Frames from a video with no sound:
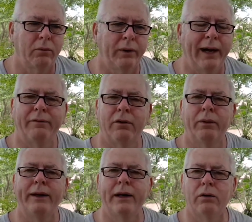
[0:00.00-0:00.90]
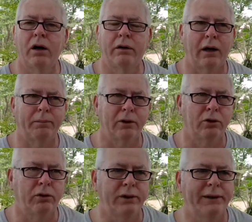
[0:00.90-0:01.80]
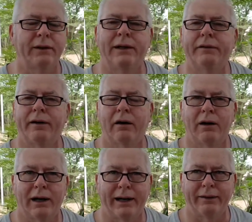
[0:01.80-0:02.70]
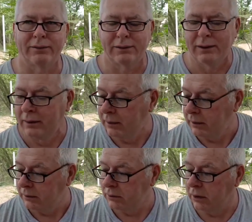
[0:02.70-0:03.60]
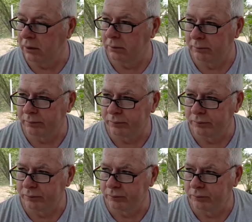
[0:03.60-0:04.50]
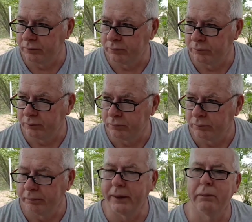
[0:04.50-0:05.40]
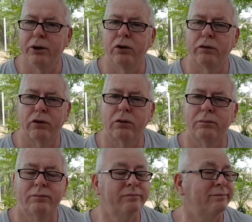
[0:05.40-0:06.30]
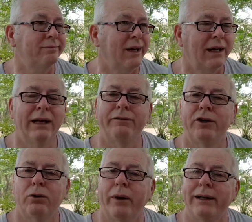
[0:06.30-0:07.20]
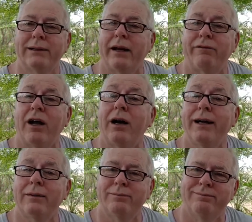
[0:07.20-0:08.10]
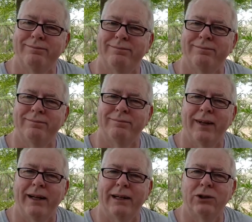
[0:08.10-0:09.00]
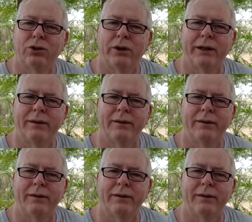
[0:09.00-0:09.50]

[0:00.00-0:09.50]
We have a window of opportunity to live our lives. So, be beautiful, lift your wings and fly, and enjoy.